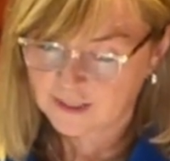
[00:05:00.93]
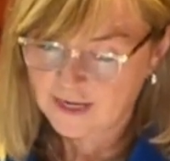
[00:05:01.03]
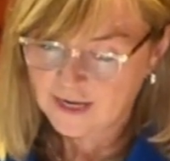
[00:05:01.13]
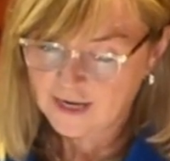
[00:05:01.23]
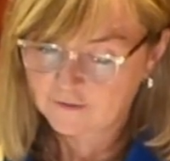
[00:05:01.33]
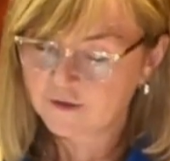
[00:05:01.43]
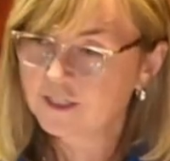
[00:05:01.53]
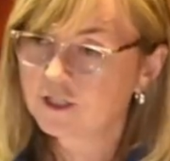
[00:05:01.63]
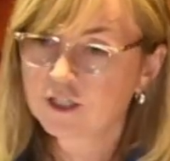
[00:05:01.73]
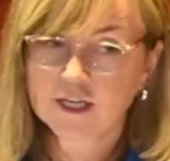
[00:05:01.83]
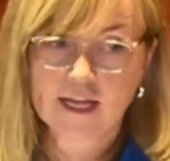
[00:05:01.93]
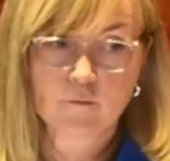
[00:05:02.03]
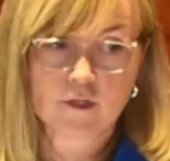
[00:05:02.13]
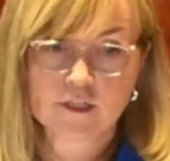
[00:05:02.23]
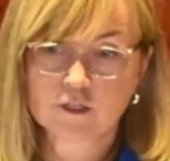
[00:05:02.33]
every addition came
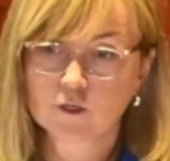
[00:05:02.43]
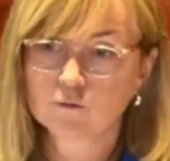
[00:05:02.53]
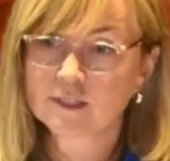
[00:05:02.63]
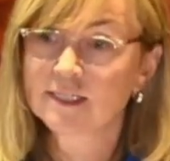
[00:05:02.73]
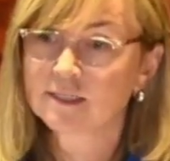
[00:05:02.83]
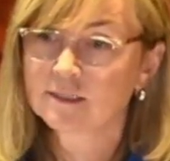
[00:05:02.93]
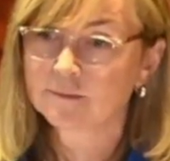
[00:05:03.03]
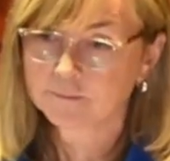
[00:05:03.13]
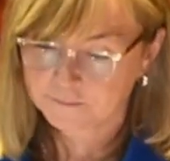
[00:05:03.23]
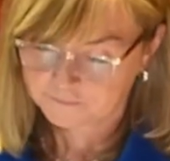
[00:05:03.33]
with its own system.